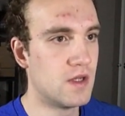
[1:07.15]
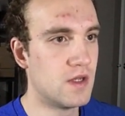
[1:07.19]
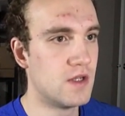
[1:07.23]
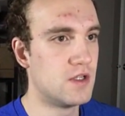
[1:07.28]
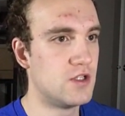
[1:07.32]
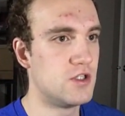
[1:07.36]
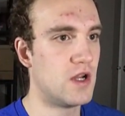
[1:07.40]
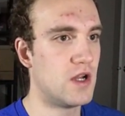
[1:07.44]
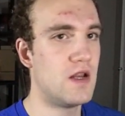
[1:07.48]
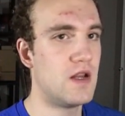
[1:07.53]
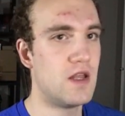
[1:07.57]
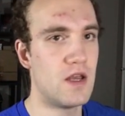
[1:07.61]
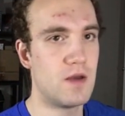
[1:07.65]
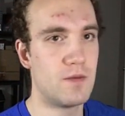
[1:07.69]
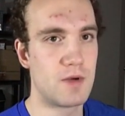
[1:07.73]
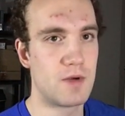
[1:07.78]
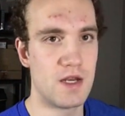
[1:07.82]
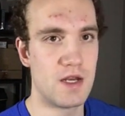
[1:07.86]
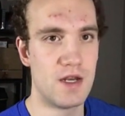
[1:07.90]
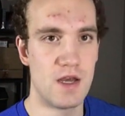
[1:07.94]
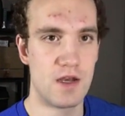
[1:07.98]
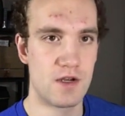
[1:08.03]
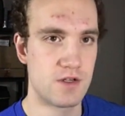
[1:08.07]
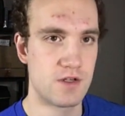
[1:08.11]
JDM
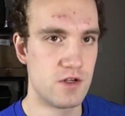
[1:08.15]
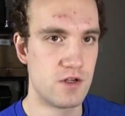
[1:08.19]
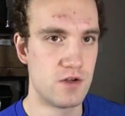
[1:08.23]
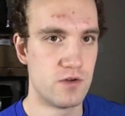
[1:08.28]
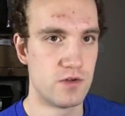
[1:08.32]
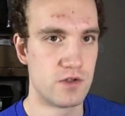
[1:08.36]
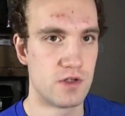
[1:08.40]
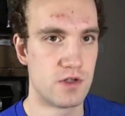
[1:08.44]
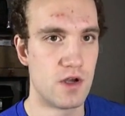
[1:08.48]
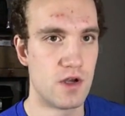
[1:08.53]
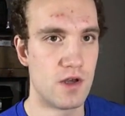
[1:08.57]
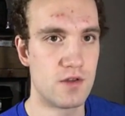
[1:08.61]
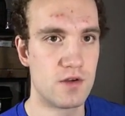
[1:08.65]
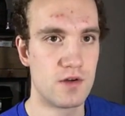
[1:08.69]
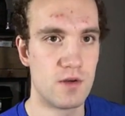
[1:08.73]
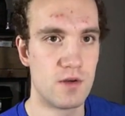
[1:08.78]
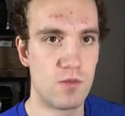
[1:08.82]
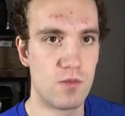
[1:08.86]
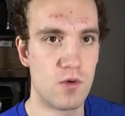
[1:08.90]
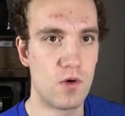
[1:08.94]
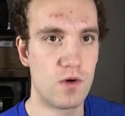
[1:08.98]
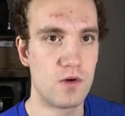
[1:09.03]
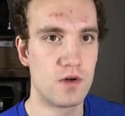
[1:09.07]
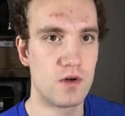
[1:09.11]
Connection, who's another
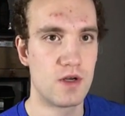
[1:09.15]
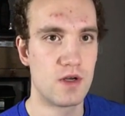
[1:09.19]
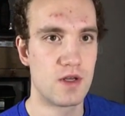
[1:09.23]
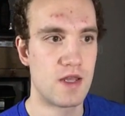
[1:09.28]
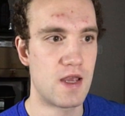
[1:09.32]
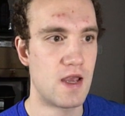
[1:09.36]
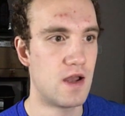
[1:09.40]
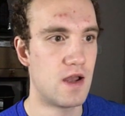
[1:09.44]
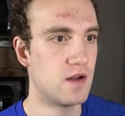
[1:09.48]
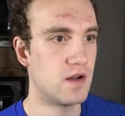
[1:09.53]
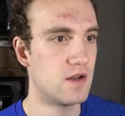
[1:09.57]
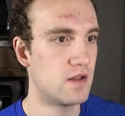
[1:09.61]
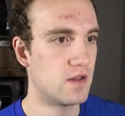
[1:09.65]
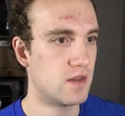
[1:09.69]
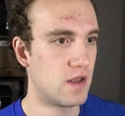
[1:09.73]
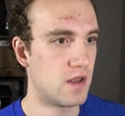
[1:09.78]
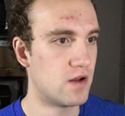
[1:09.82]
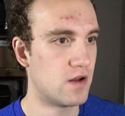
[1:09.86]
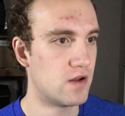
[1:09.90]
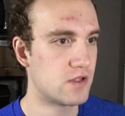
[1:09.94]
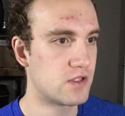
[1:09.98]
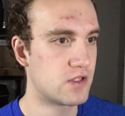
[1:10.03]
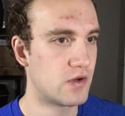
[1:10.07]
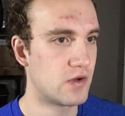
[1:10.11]
importer in Canada, they
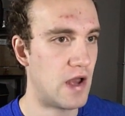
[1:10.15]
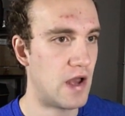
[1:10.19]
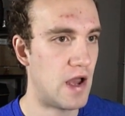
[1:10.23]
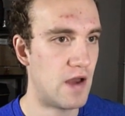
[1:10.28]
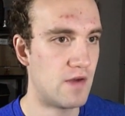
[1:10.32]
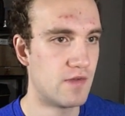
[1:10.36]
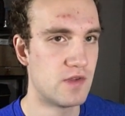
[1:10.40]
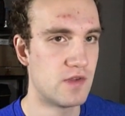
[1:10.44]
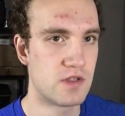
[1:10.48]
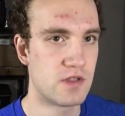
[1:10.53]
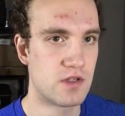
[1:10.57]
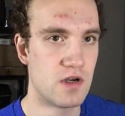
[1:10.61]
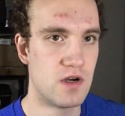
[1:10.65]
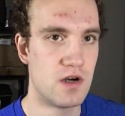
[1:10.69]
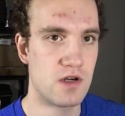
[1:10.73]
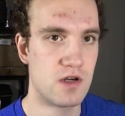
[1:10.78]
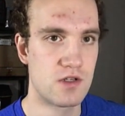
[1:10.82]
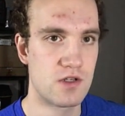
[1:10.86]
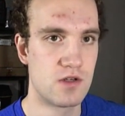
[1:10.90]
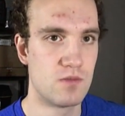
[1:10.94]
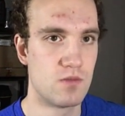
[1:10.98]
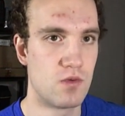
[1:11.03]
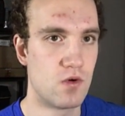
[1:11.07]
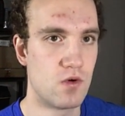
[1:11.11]
also have this
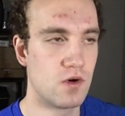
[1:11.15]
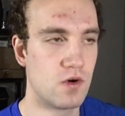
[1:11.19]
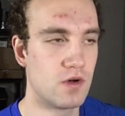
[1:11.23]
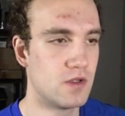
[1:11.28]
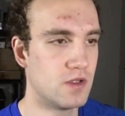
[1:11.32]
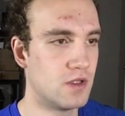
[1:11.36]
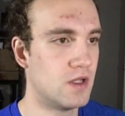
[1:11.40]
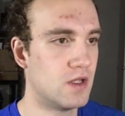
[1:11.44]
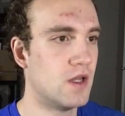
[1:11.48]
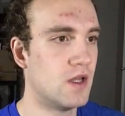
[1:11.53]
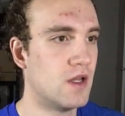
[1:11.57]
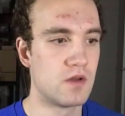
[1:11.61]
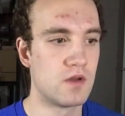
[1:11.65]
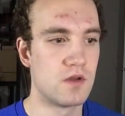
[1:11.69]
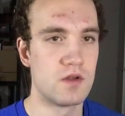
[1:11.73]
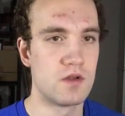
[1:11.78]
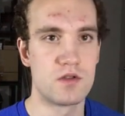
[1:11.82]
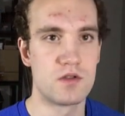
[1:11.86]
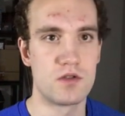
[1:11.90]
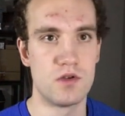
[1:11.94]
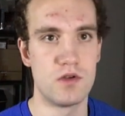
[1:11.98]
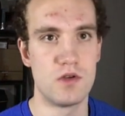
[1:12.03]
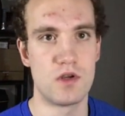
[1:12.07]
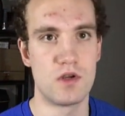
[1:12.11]
auction portal.
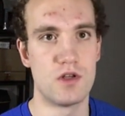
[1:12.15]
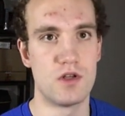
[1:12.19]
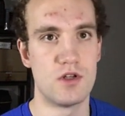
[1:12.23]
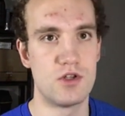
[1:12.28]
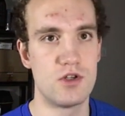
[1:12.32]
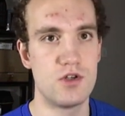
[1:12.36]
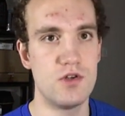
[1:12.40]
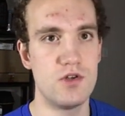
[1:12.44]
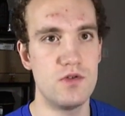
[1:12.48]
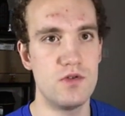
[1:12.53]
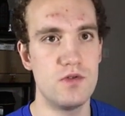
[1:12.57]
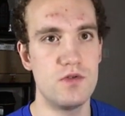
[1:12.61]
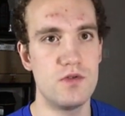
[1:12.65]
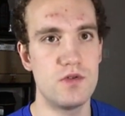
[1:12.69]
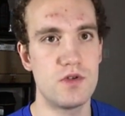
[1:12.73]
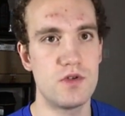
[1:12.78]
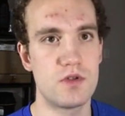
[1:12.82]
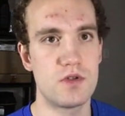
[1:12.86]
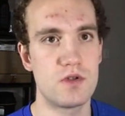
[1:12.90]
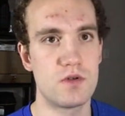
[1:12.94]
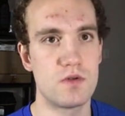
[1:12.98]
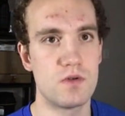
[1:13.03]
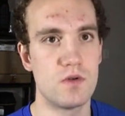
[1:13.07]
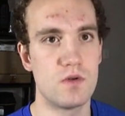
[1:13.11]
So you can
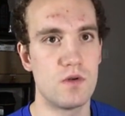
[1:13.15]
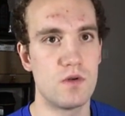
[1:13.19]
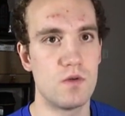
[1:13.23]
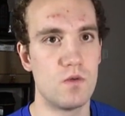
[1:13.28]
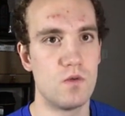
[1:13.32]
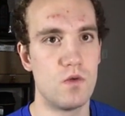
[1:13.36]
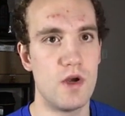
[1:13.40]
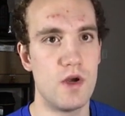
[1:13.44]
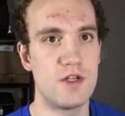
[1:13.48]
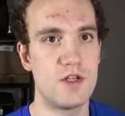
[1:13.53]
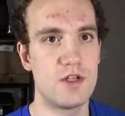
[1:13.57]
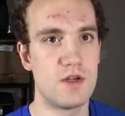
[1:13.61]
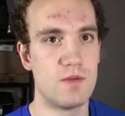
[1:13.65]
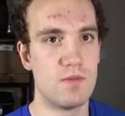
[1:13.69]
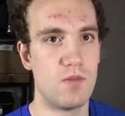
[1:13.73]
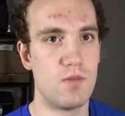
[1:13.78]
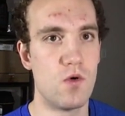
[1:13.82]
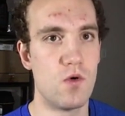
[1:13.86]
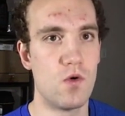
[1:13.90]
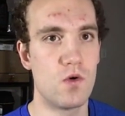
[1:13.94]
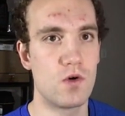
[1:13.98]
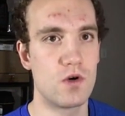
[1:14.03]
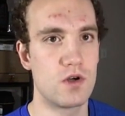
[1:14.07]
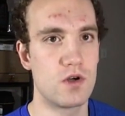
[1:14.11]
choose which
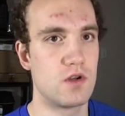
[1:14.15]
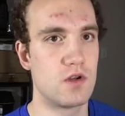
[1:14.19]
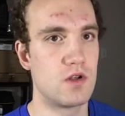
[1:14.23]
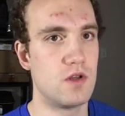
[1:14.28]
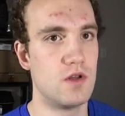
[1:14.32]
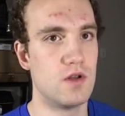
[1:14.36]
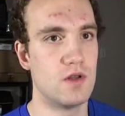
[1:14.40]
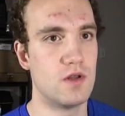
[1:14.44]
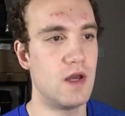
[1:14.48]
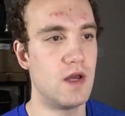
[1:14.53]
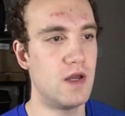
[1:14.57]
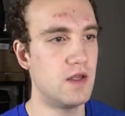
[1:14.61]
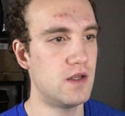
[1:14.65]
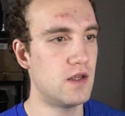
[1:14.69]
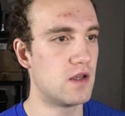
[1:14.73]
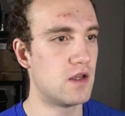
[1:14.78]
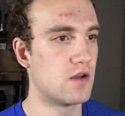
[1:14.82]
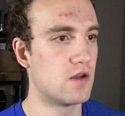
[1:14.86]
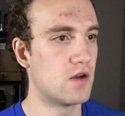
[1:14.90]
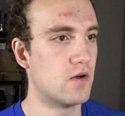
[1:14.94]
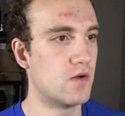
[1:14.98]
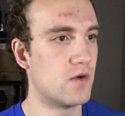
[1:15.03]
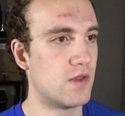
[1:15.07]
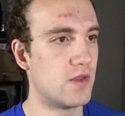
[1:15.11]
importer you like and
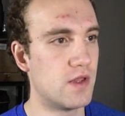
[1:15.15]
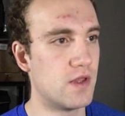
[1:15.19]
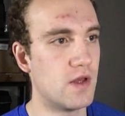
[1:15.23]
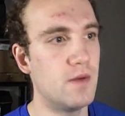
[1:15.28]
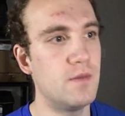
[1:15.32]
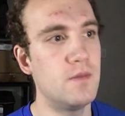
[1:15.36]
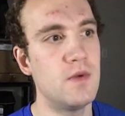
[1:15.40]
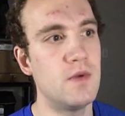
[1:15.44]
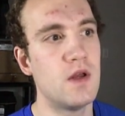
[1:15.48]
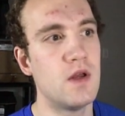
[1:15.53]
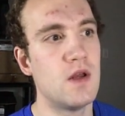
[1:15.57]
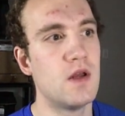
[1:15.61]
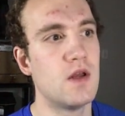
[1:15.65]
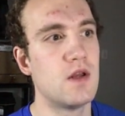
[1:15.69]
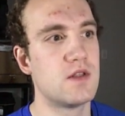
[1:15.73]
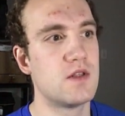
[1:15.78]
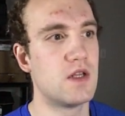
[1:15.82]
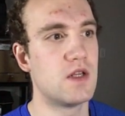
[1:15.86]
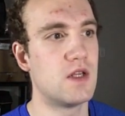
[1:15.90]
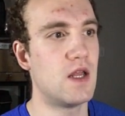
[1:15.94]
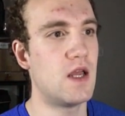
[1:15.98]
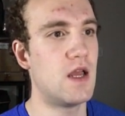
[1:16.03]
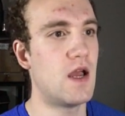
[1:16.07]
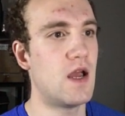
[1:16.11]
go with them.
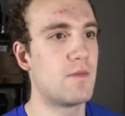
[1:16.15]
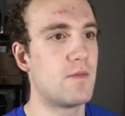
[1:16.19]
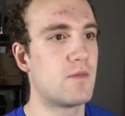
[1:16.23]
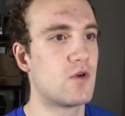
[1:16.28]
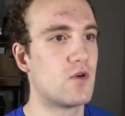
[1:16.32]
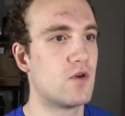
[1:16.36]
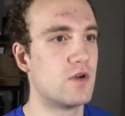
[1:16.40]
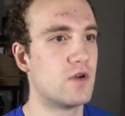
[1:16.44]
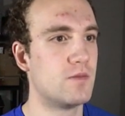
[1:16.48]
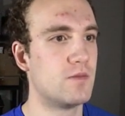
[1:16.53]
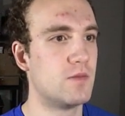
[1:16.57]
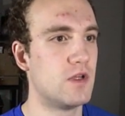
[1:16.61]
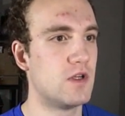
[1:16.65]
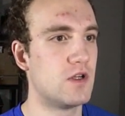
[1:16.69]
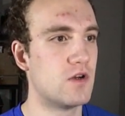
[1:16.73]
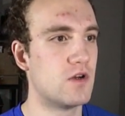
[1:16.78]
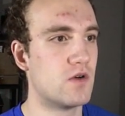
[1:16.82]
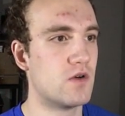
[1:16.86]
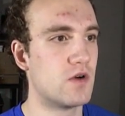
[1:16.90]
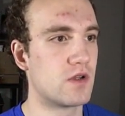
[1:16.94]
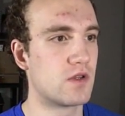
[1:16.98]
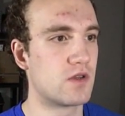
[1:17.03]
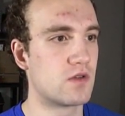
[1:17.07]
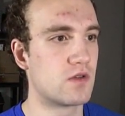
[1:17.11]
Today I'm going to be
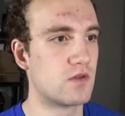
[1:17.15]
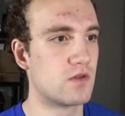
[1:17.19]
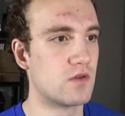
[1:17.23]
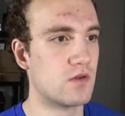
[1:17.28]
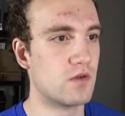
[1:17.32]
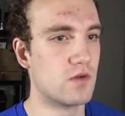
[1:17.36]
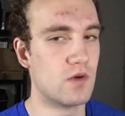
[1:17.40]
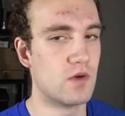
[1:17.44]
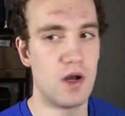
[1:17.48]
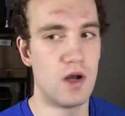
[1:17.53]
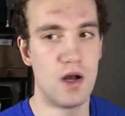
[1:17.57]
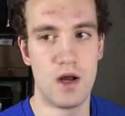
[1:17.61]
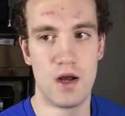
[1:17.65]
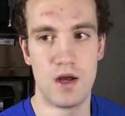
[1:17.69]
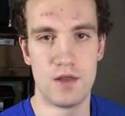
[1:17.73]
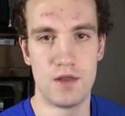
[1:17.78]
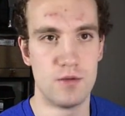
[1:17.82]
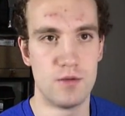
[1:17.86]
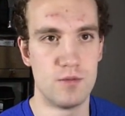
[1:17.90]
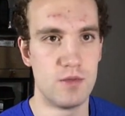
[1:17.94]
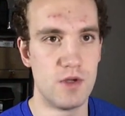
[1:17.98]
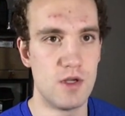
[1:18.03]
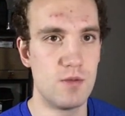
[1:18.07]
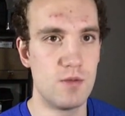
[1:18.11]
going through
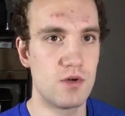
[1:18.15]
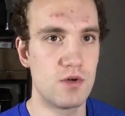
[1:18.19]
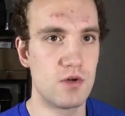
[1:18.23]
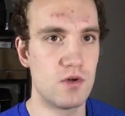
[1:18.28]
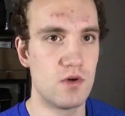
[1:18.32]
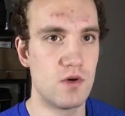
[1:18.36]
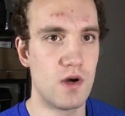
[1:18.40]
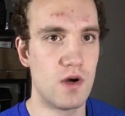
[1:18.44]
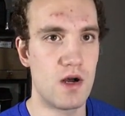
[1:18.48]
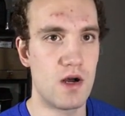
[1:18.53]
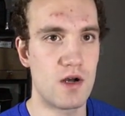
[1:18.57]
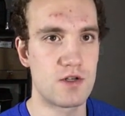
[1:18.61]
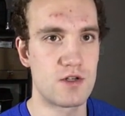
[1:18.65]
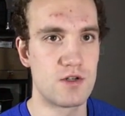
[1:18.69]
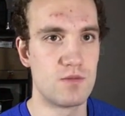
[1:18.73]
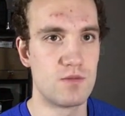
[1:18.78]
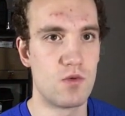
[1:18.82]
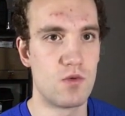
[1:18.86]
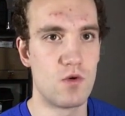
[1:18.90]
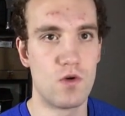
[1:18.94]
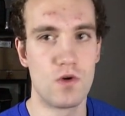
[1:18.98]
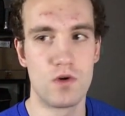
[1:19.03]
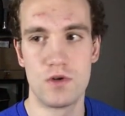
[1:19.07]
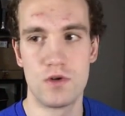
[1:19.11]
the BPro auction
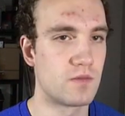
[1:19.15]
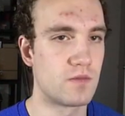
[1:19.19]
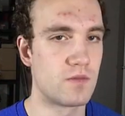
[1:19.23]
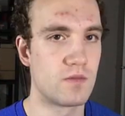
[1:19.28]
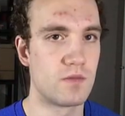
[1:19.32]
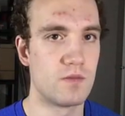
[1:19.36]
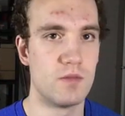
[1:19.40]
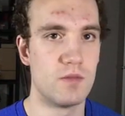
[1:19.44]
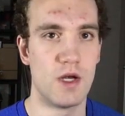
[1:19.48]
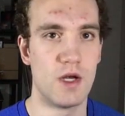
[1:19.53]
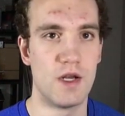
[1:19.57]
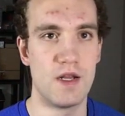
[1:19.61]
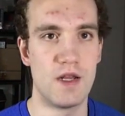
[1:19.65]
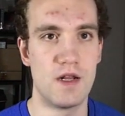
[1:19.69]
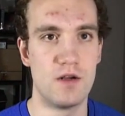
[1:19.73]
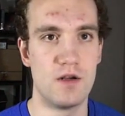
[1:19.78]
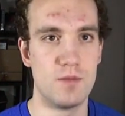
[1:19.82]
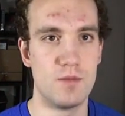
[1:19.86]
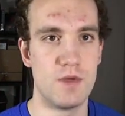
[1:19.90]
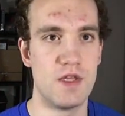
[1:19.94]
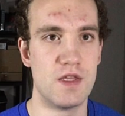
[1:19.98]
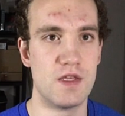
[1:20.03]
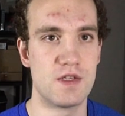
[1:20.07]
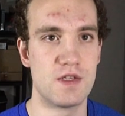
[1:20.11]
portal, but it'll
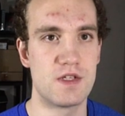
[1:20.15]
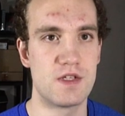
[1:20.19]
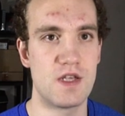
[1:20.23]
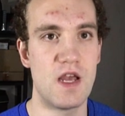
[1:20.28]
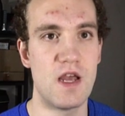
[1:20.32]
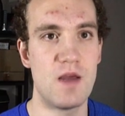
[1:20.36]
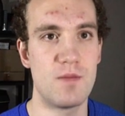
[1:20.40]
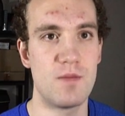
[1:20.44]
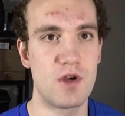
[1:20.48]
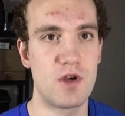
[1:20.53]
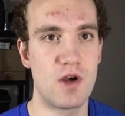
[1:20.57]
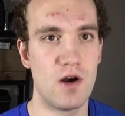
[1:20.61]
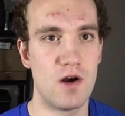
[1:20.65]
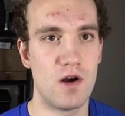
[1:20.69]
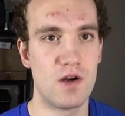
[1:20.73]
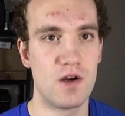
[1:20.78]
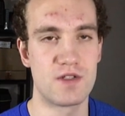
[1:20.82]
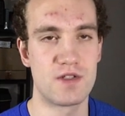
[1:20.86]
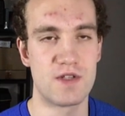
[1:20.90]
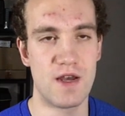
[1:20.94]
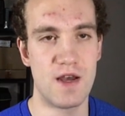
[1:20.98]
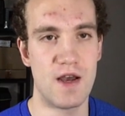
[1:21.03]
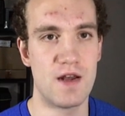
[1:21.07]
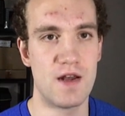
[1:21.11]
be the same
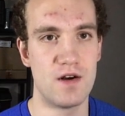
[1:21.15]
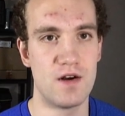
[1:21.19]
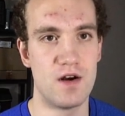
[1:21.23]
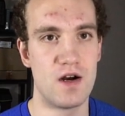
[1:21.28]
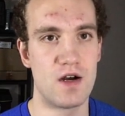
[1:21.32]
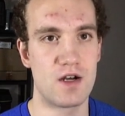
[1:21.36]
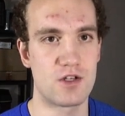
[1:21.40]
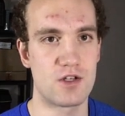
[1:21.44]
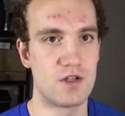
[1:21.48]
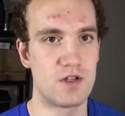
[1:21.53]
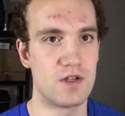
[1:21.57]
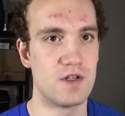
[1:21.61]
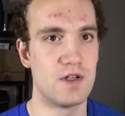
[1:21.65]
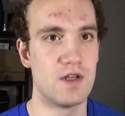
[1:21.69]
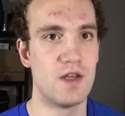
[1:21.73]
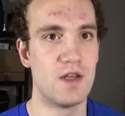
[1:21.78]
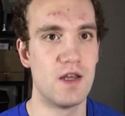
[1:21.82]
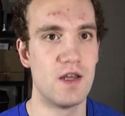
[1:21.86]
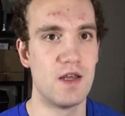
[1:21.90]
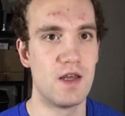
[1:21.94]
cars at auction.